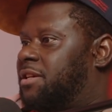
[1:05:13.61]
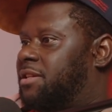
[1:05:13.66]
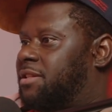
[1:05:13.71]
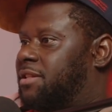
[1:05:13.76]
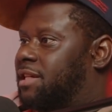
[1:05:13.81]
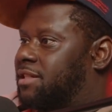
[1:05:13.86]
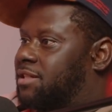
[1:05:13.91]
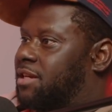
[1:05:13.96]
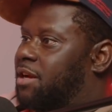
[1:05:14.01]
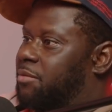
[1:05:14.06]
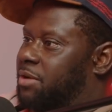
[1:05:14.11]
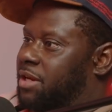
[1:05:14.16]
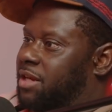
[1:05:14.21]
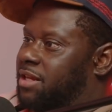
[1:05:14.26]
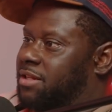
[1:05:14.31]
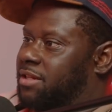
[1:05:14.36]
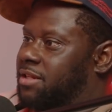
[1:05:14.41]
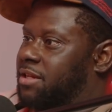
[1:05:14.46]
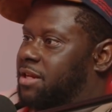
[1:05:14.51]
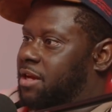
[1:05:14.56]
That's coming to eat
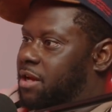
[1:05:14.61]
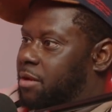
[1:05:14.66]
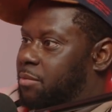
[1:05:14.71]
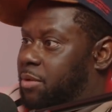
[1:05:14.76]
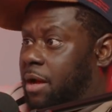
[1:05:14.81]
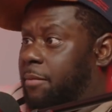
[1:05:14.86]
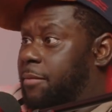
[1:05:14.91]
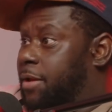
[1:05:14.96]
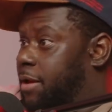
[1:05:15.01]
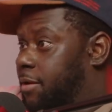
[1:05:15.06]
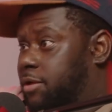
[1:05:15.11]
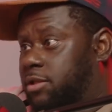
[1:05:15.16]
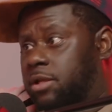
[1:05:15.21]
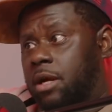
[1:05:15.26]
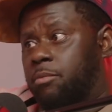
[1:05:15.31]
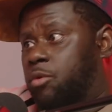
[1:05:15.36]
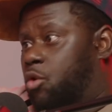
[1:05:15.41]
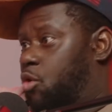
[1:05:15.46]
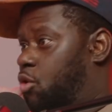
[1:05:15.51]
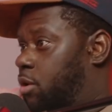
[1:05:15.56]
the dick up. I mean, because
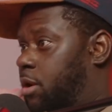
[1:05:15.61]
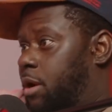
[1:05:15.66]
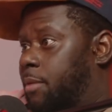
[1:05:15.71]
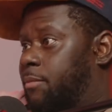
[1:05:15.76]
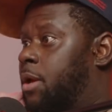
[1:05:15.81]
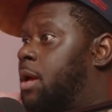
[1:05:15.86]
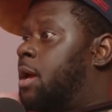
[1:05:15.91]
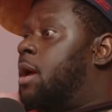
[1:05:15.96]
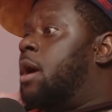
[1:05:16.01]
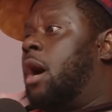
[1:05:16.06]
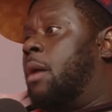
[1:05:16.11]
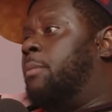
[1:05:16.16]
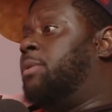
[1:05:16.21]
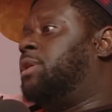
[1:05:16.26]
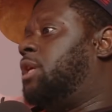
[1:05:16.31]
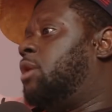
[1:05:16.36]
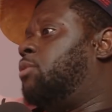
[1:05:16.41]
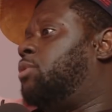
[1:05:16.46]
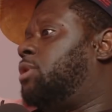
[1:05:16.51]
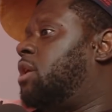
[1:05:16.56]
I'm going, I'm, I'm gonna
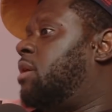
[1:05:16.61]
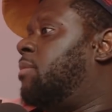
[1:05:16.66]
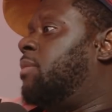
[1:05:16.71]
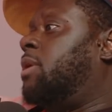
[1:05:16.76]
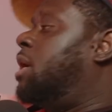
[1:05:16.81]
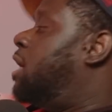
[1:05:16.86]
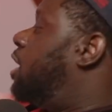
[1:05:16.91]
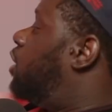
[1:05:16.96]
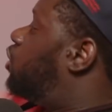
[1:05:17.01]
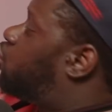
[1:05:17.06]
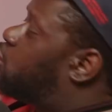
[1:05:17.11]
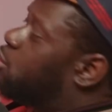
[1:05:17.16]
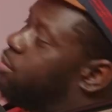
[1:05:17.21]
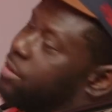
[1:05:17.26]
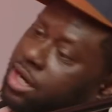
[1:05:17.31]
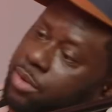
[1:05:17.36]
deal with them. There's too many